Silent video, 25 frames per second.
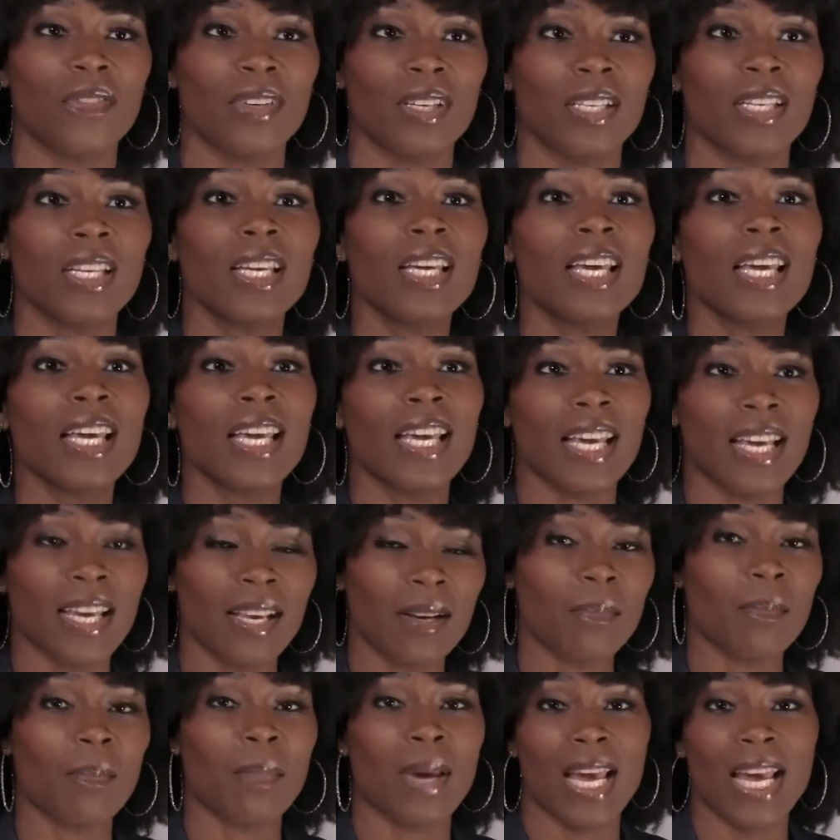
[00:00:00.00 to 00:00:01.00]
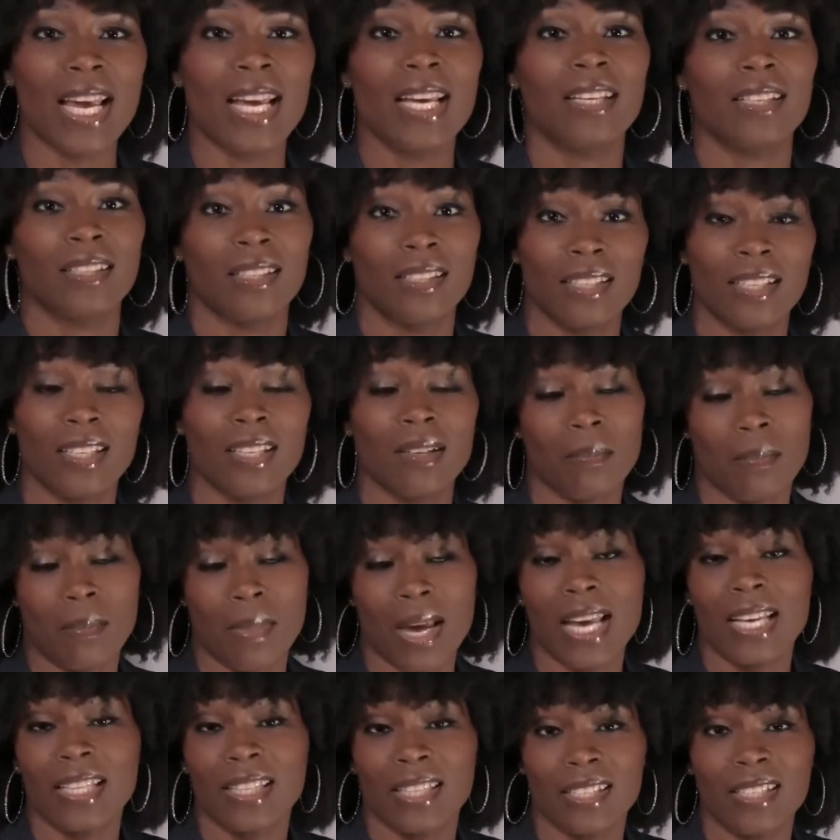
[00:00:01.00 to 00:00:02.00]
And it made
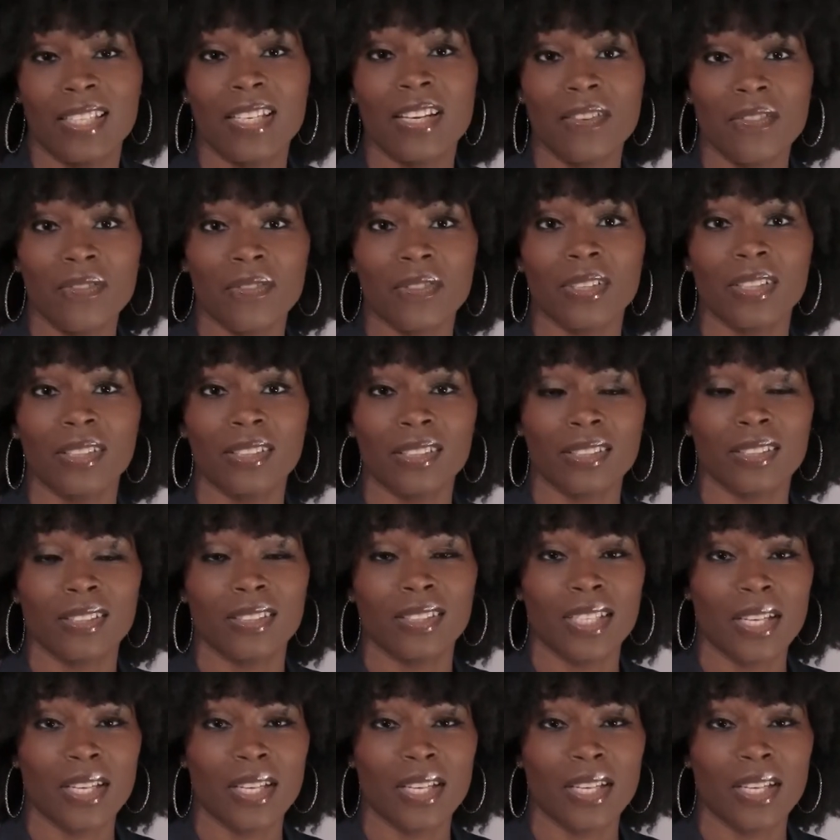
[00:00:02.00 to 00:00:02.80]
the difference.